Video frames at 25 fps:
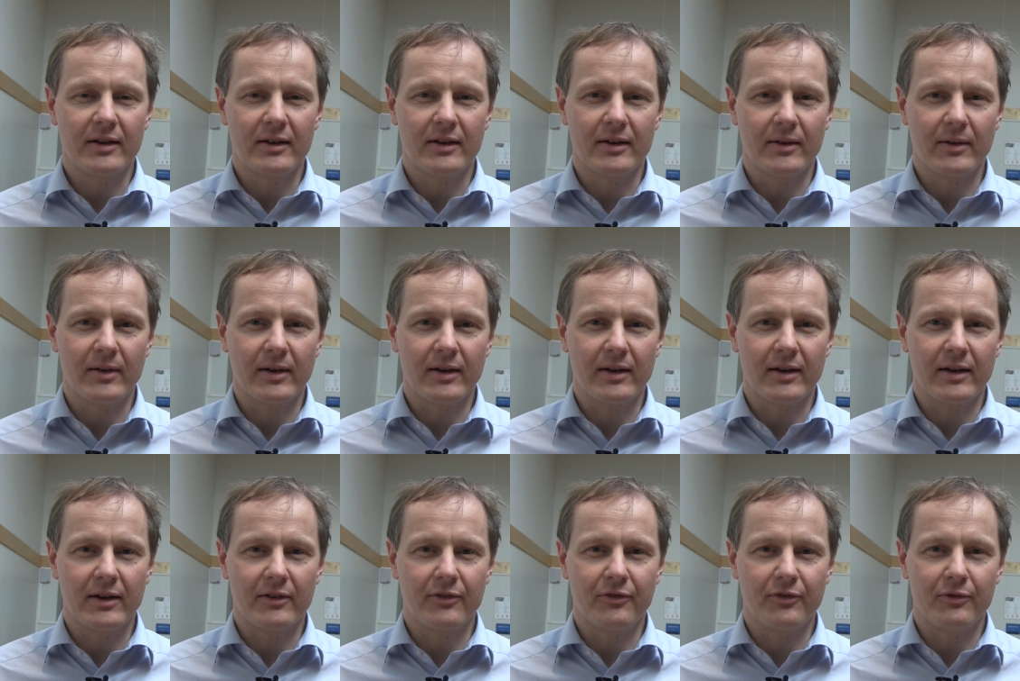
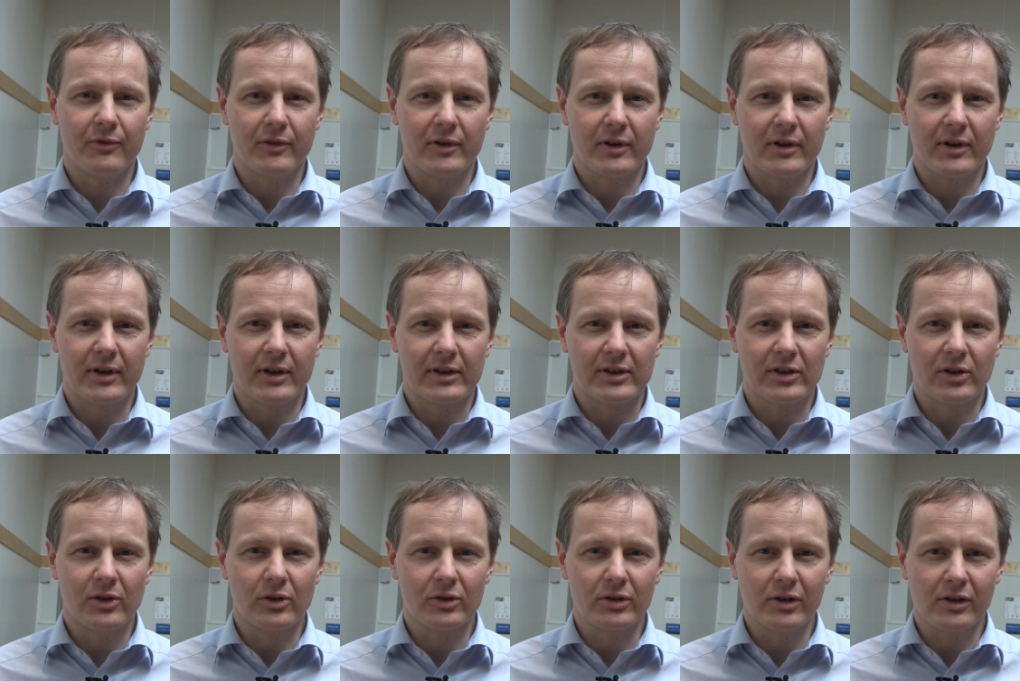a
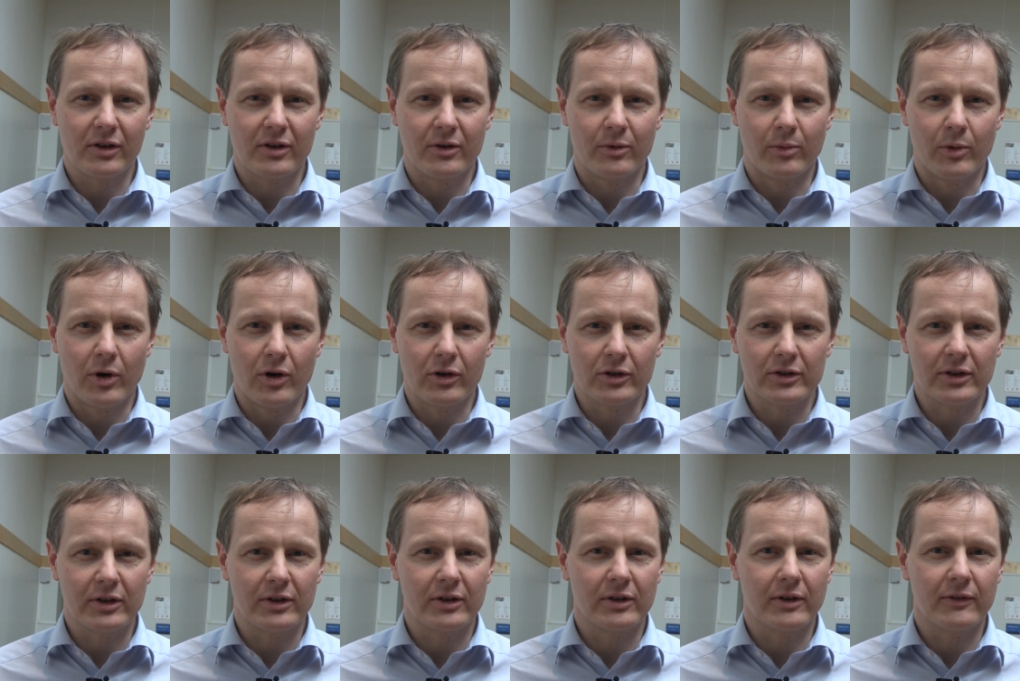total
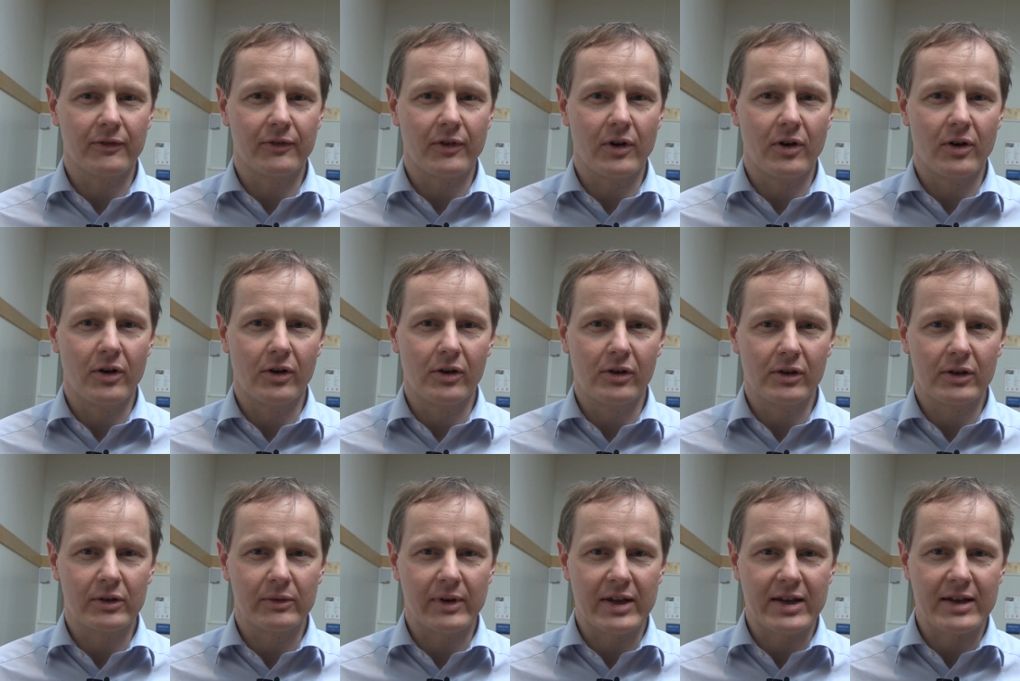quarter of
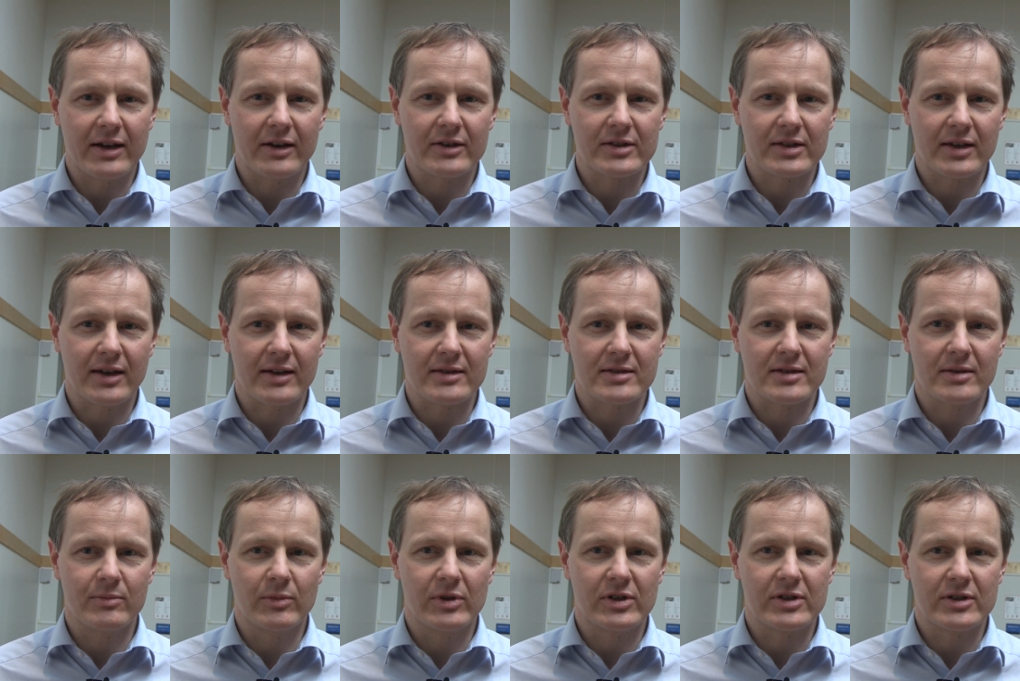all greenhouse
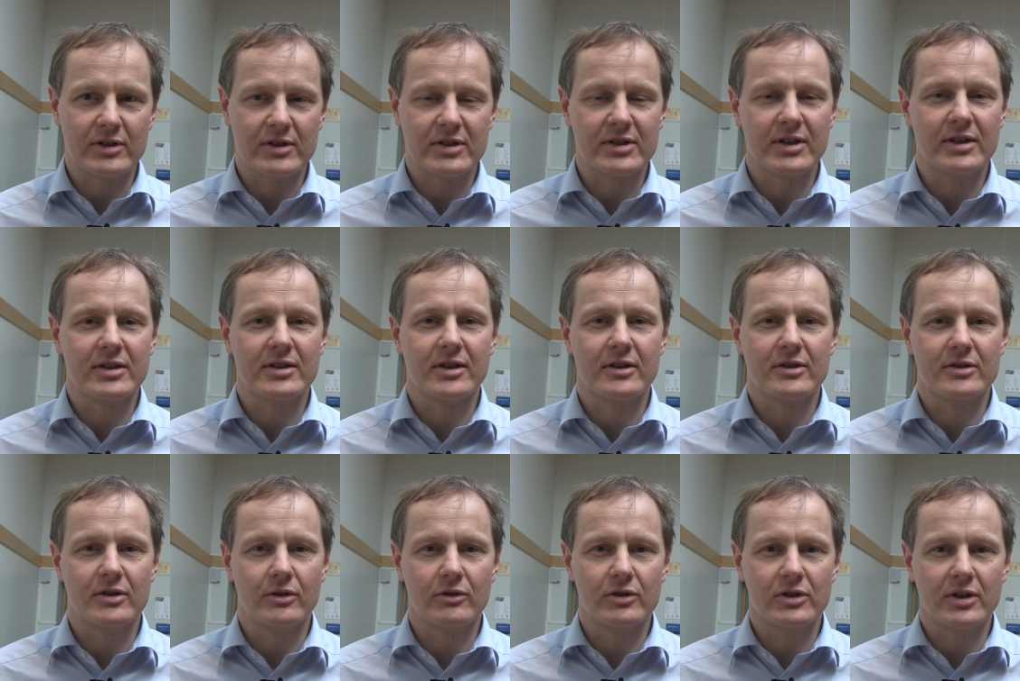gas emissions is
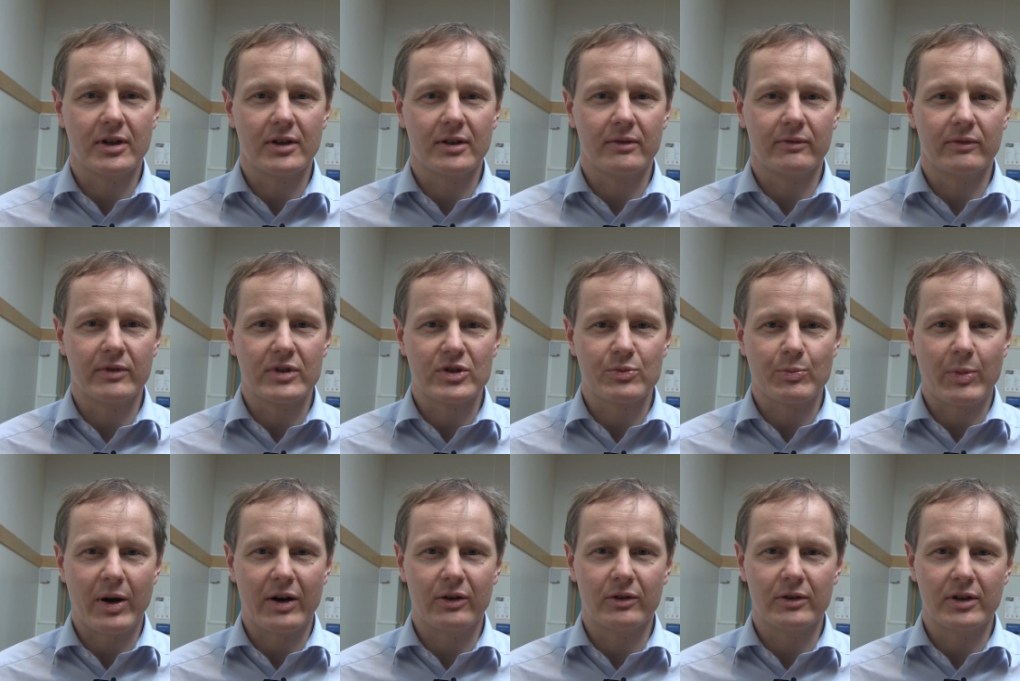associated
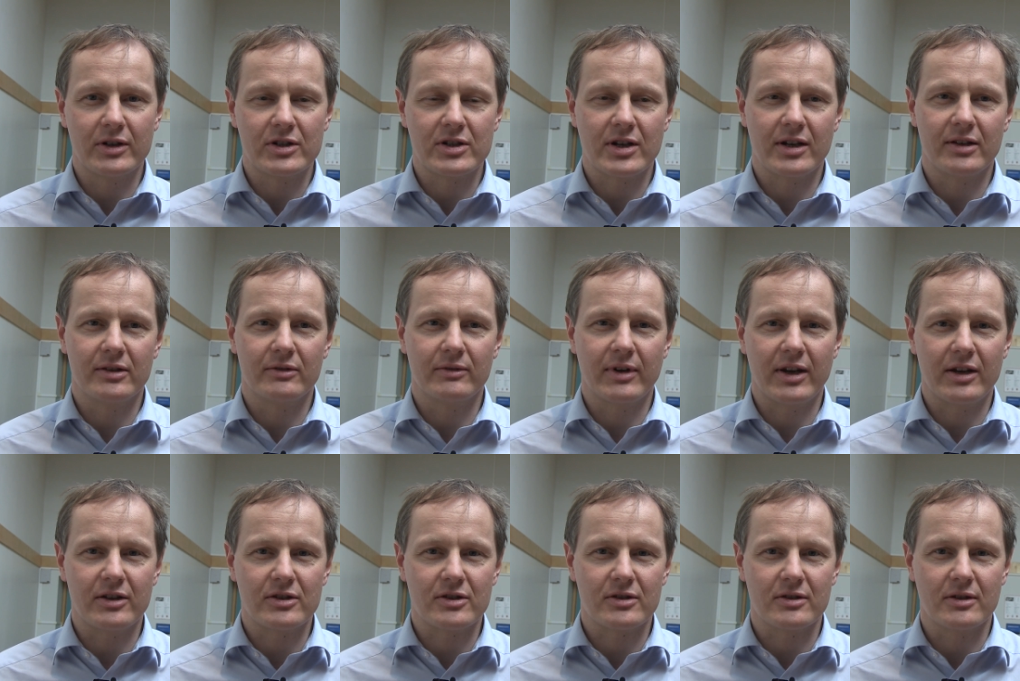with power
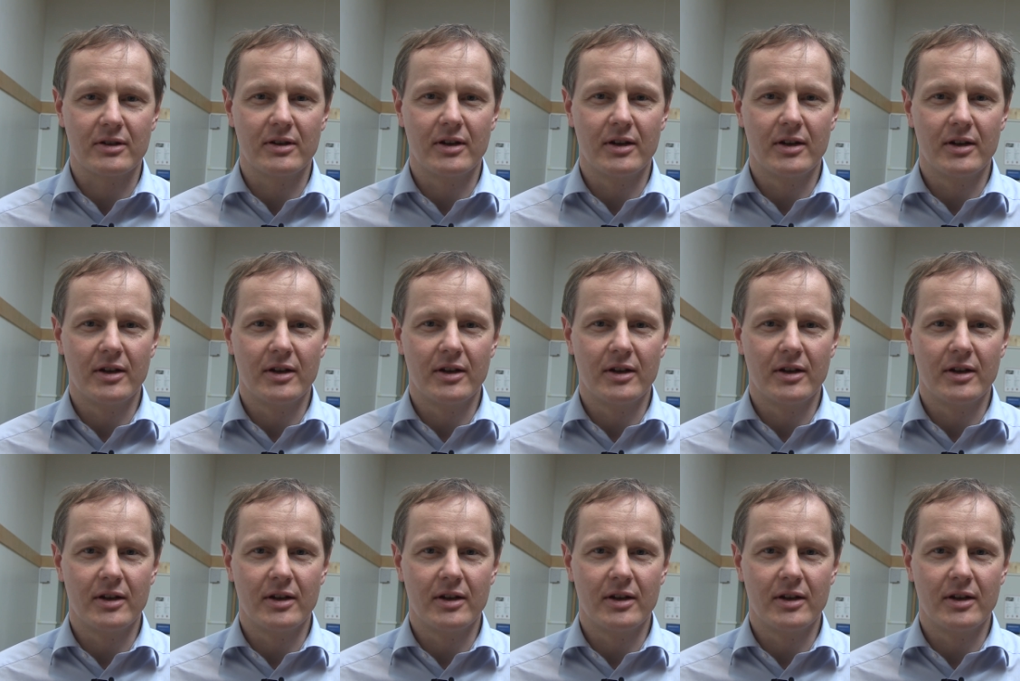generation.